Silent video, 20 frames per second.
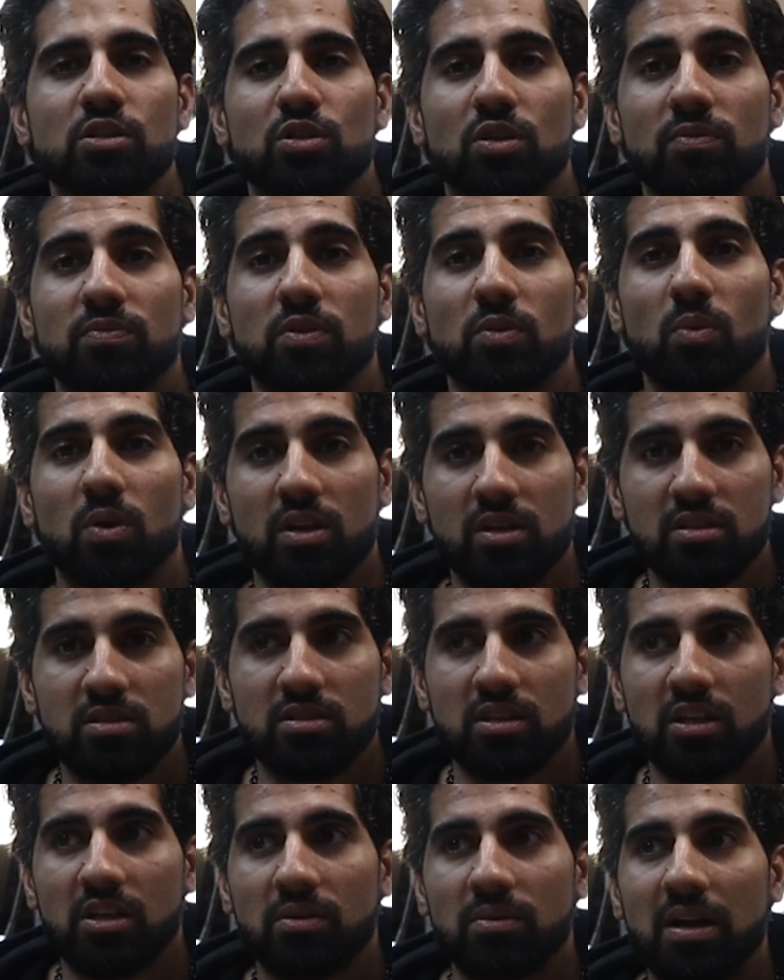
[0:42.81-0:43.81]
So if you wanna
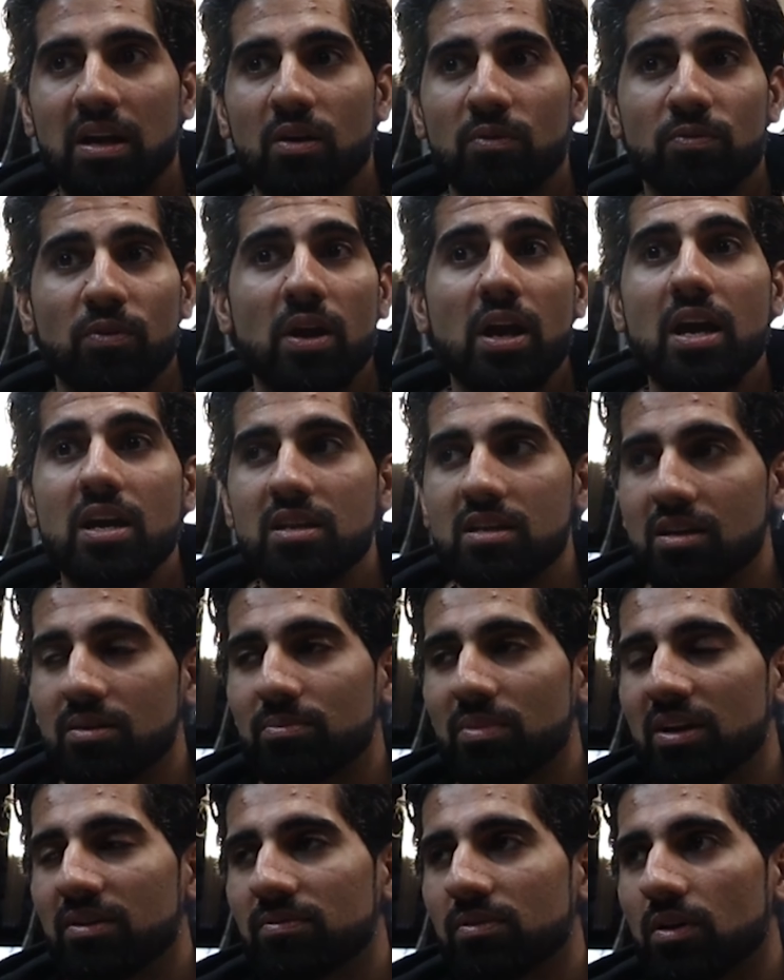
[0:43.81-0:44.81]
stick around for any of
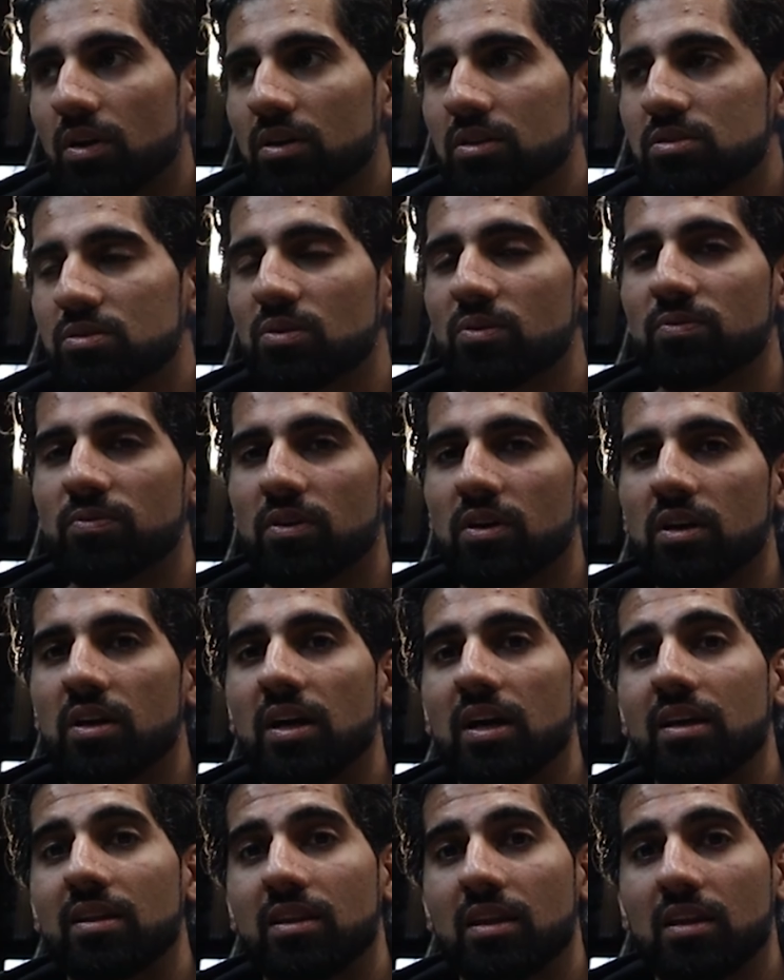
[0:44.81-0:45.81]
my vlogs so
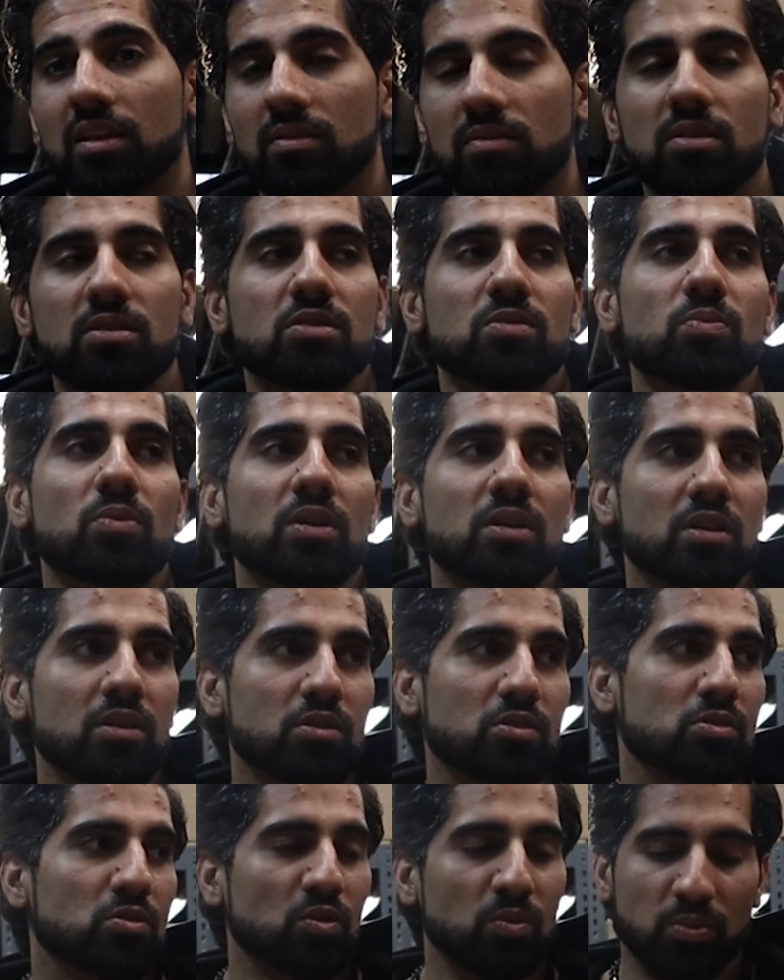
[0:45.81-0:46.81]
far, I think this one
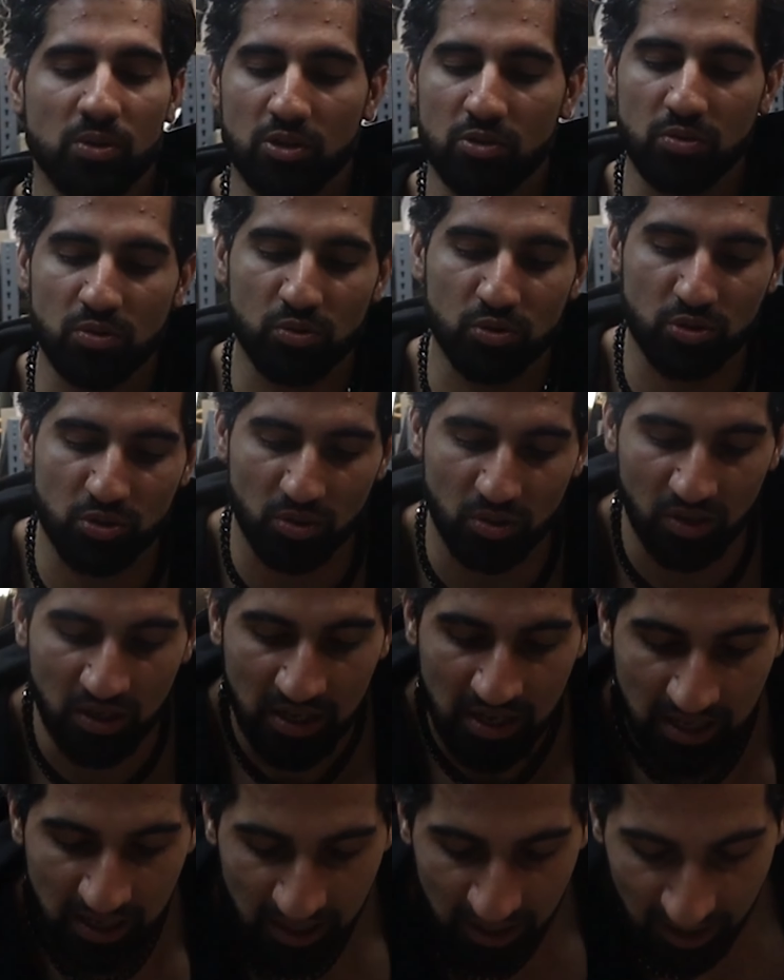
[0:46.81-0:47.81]
is super crucial
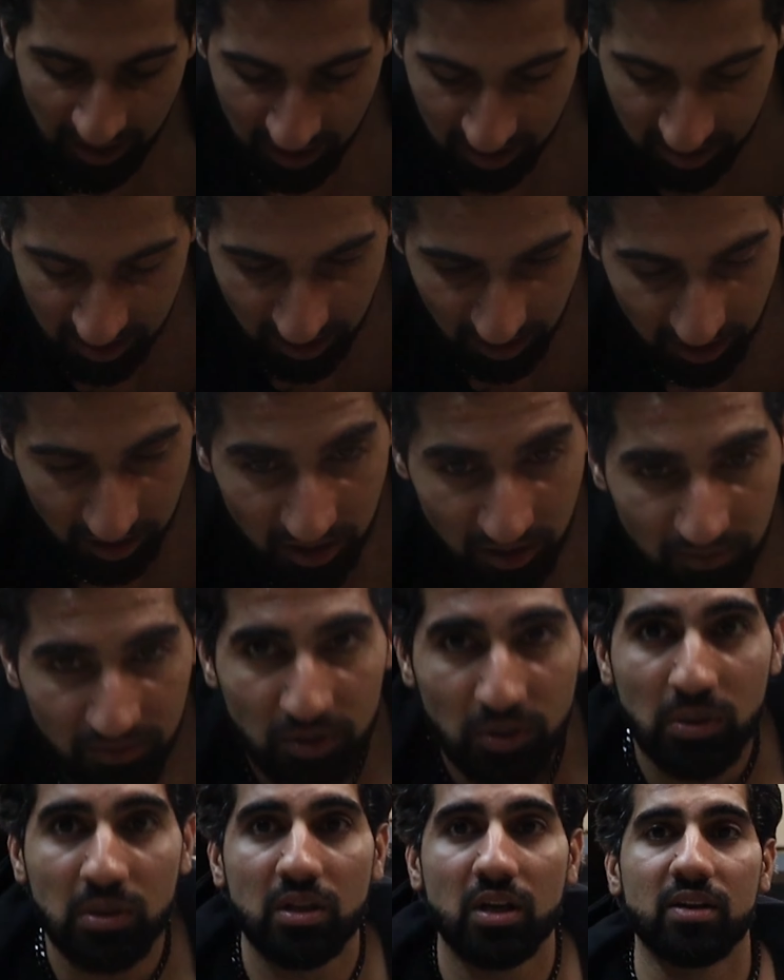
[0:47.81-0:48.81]
and is gonna give
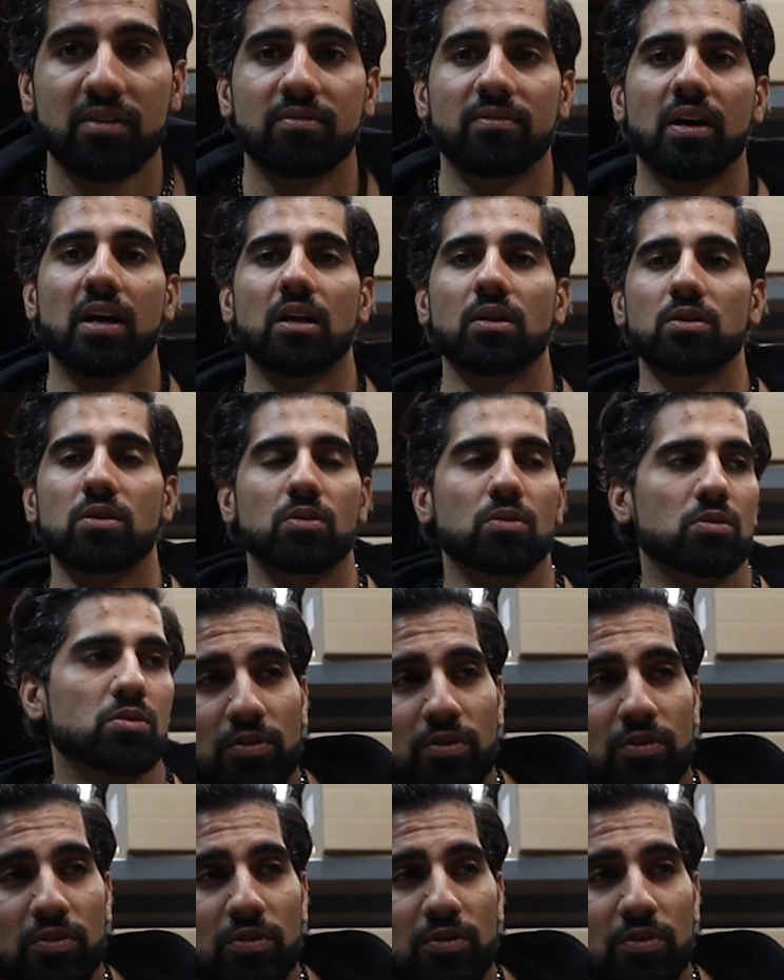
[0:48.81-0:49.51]
you a lot of value.